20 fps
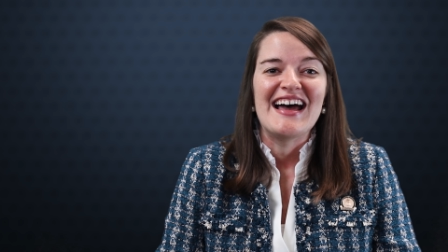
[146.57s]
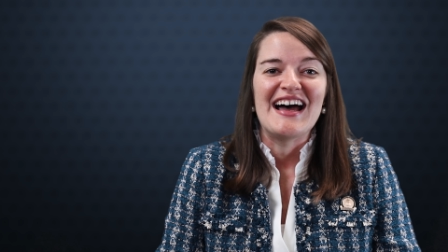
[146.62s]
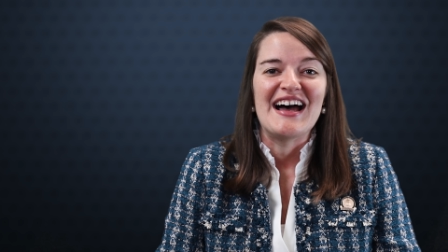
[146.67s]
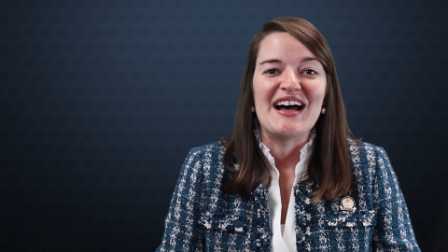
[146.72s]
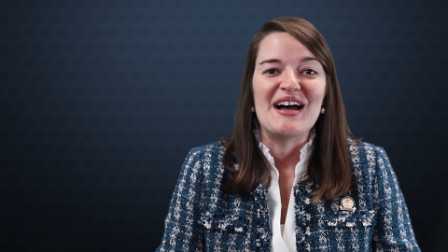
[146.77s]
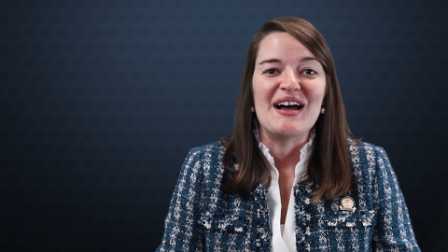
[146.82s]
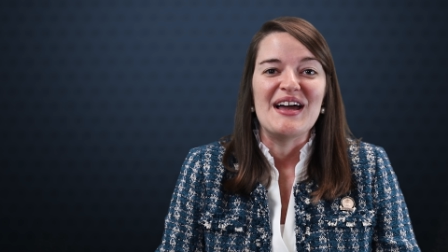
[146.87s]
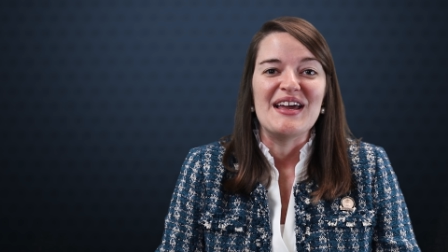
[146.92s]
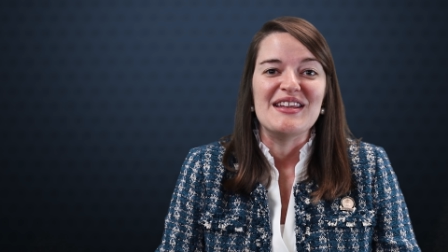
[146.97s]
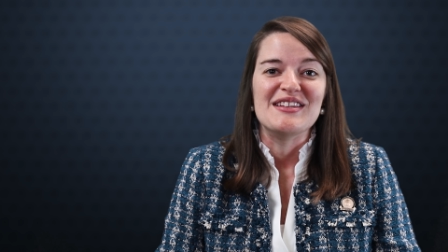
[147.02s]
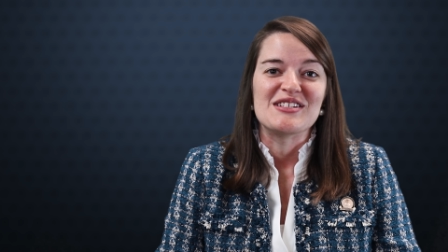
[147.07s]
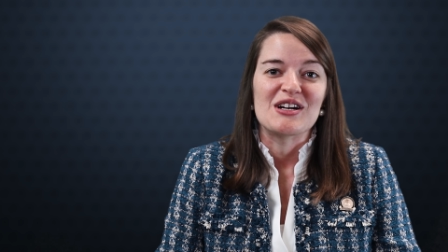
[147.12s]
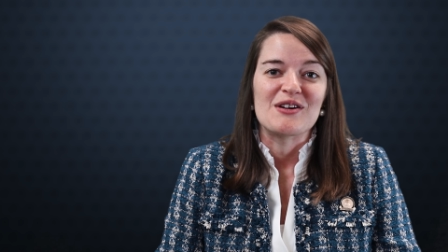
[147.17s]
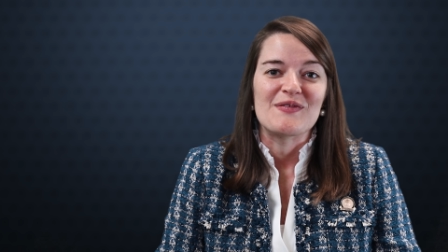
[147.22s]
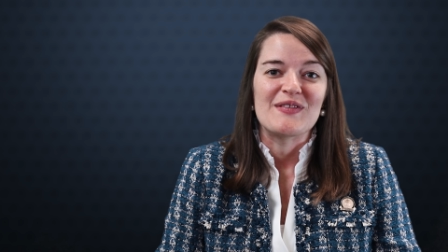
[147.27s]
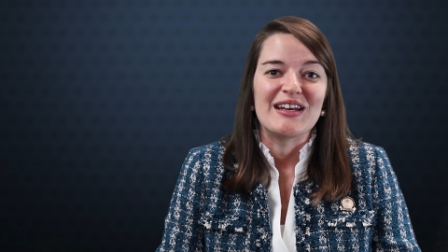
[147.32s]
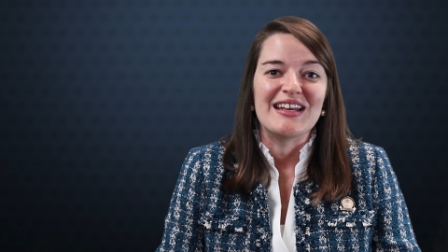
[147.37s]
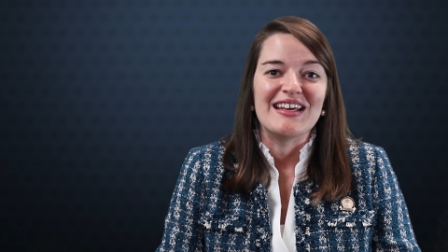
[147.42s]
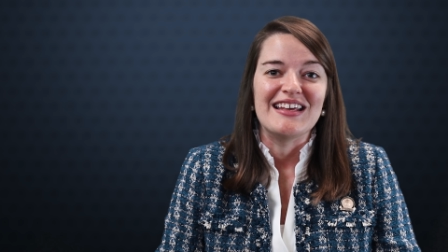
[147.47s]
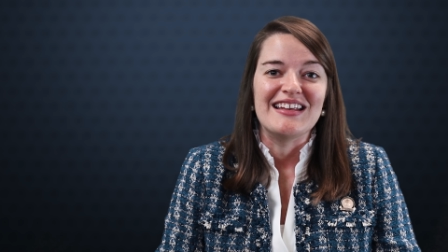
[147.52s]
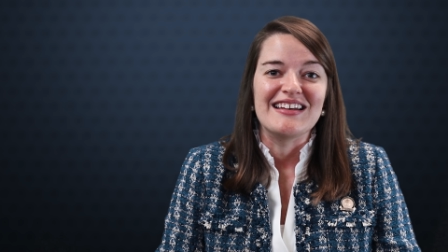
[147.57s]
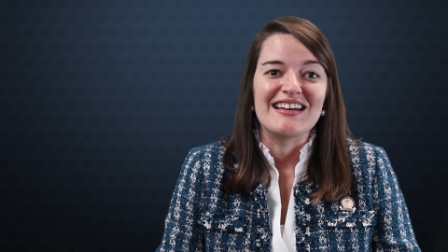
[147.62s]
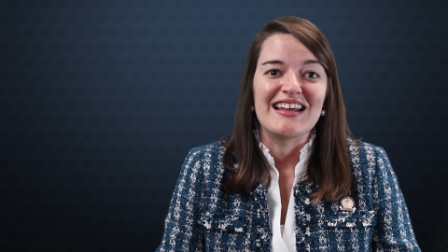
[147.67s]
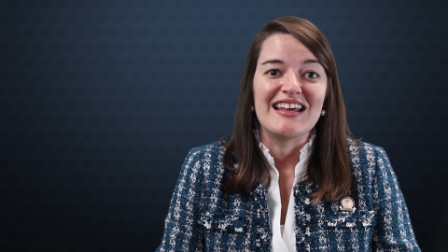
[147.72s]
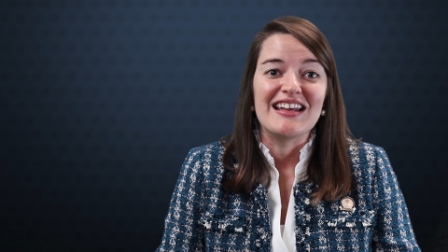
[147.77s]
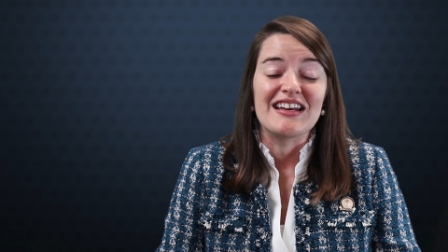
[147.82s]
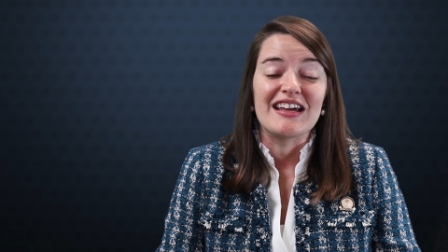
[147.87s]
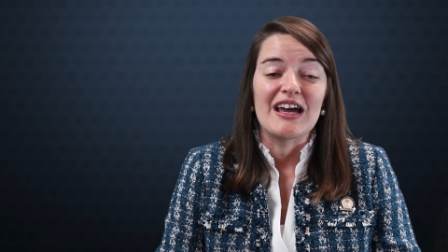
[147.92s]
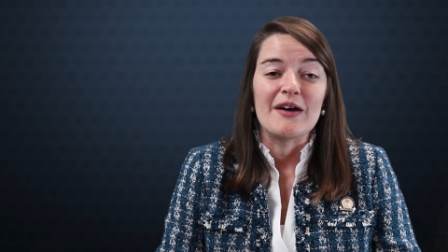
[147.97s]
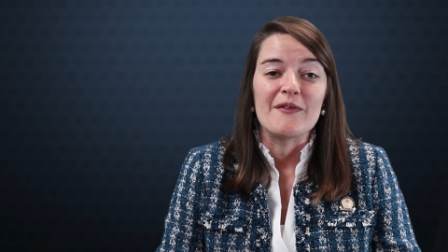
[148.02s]
uh, and serving in,
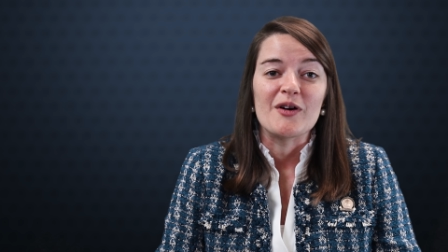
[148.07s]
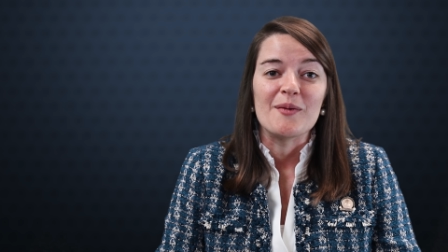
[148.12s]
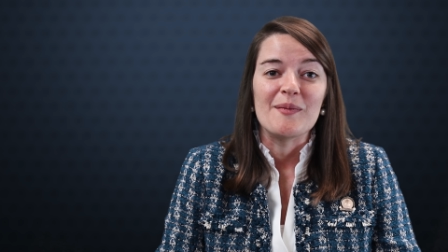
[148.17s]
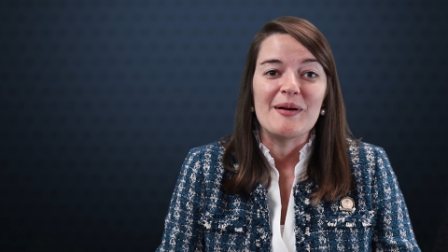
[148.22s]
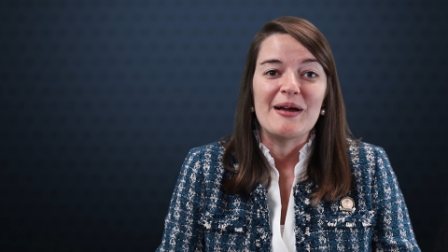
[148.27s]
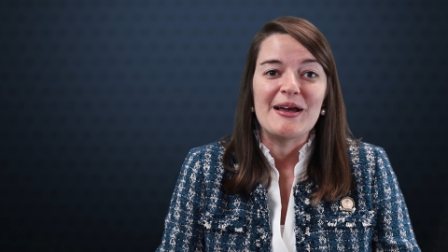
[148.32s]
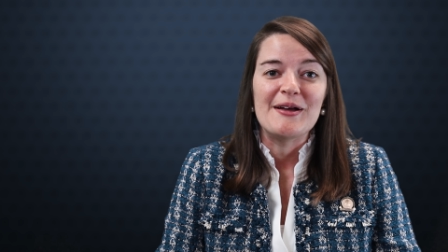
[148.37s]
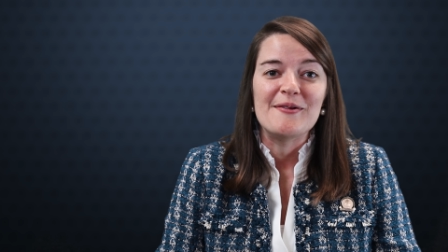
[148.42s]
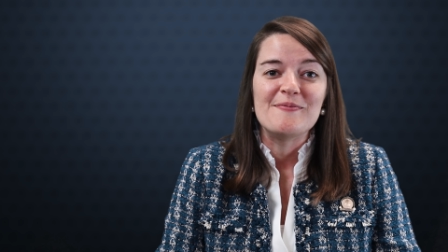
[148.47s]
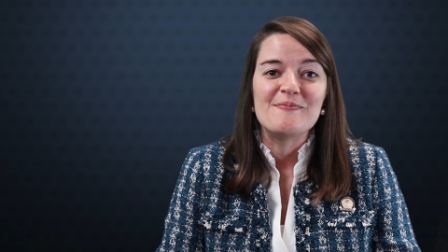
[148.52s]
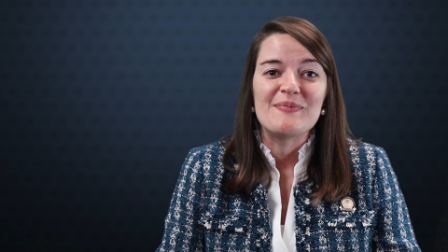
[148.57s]
in government.